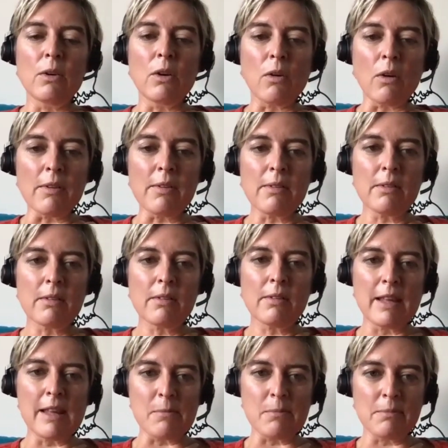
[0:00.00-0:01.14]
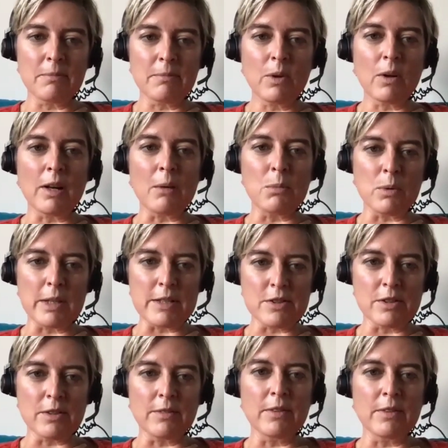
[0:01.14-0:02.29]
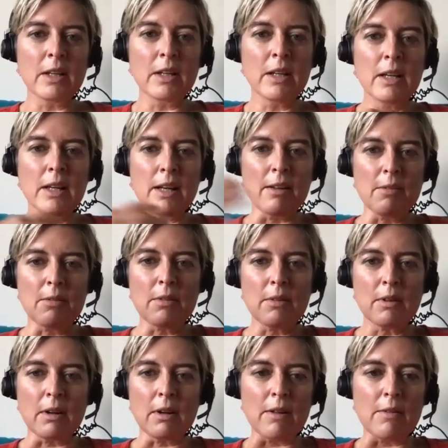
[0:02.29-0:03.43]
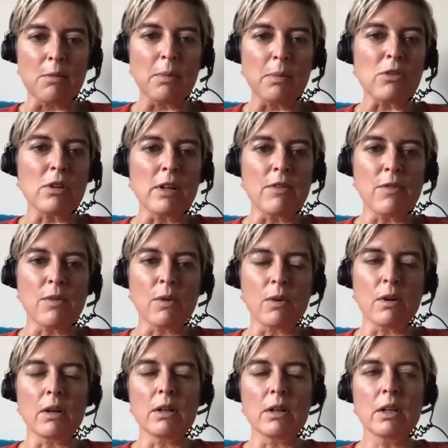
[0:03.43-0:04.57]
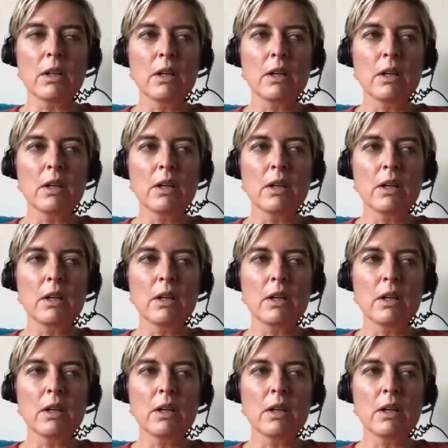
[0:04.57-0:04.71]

cross-team collaboration, is especially for